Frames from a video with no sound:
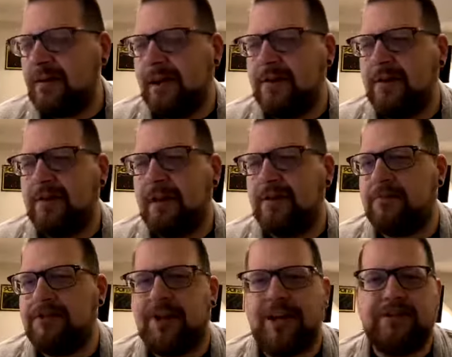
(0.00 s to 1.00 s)
know that God's
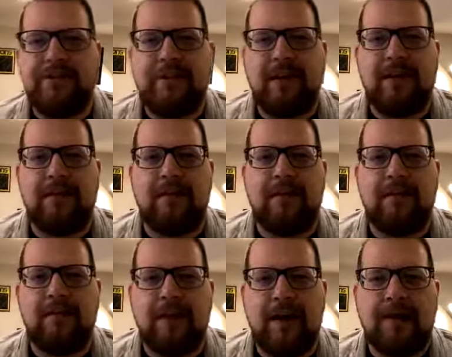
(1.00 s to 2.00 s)
been changing that a
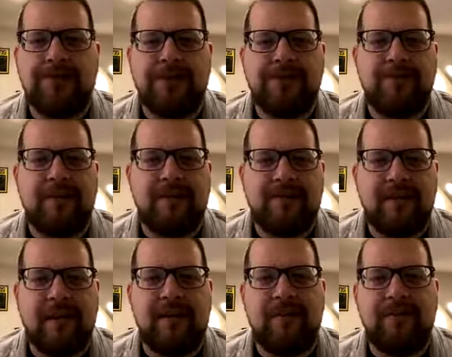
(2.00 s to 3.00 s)
lot, changing my
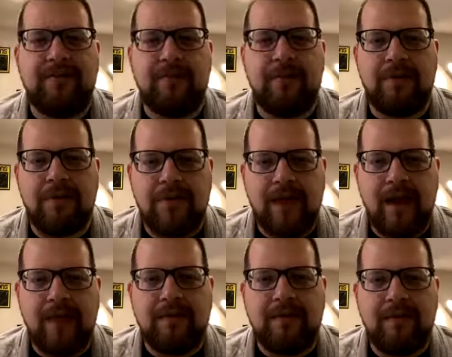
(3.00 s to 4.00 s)
desires within
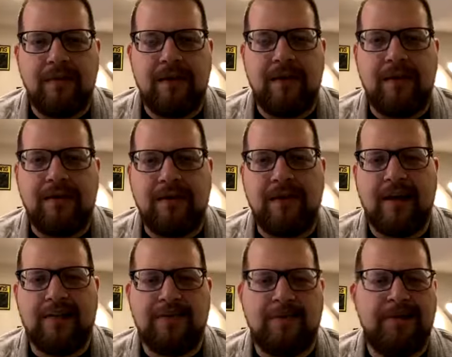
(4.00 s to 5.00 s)
that in the
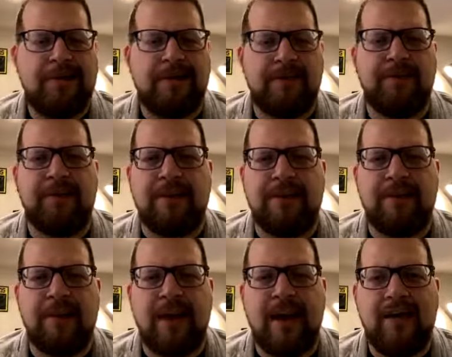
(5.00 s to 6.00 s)
last particularly year
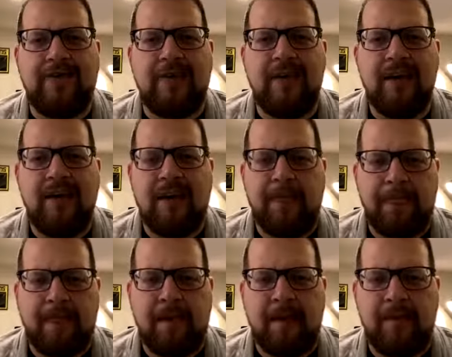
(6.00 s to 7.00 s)
and a half.
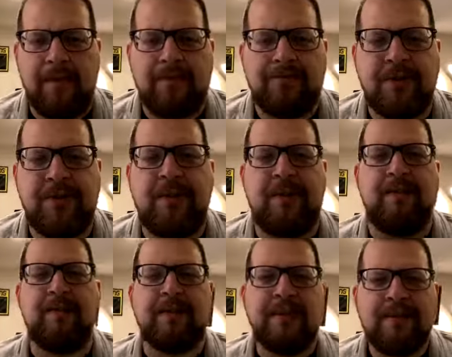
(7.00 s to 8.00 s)
And I'm trying to
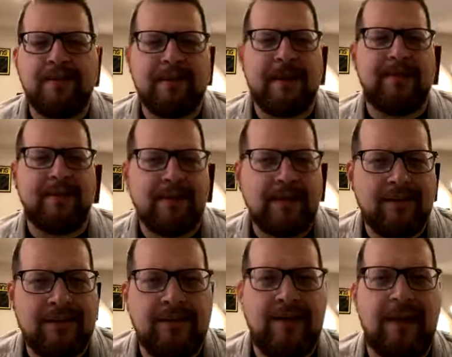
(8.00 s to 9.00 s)
lean into that, to live
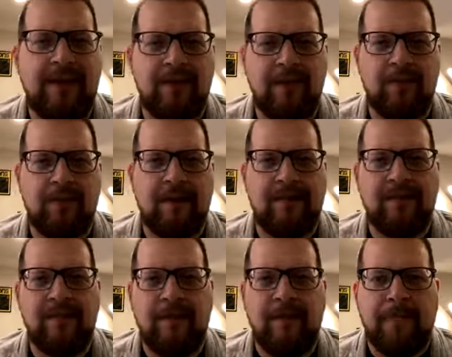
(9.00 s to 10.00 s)
into that a little
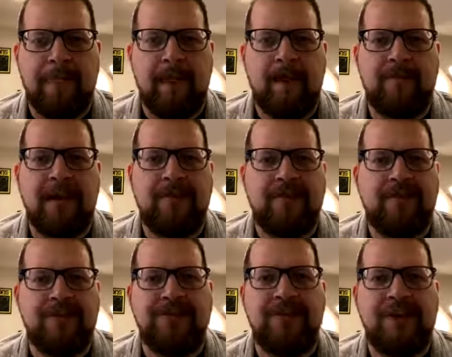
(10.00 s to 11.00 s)
bit. Every
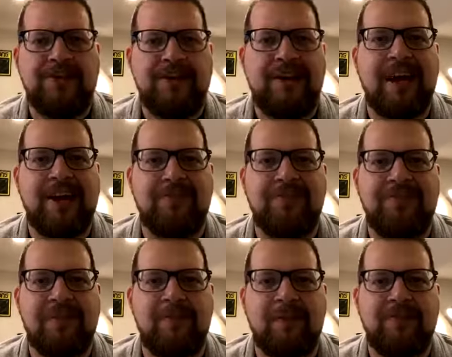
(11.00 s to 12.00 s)
situation I have with
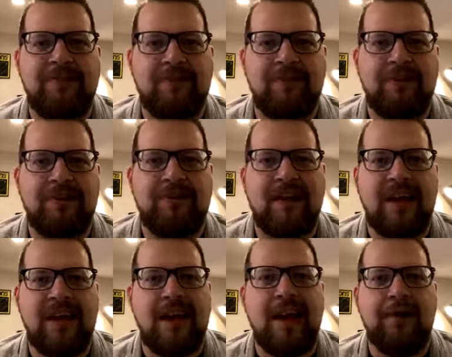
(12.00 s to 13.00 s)
someone to really say,
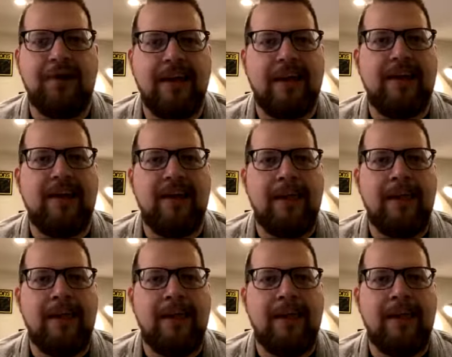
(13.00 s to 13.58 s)
hey, how can I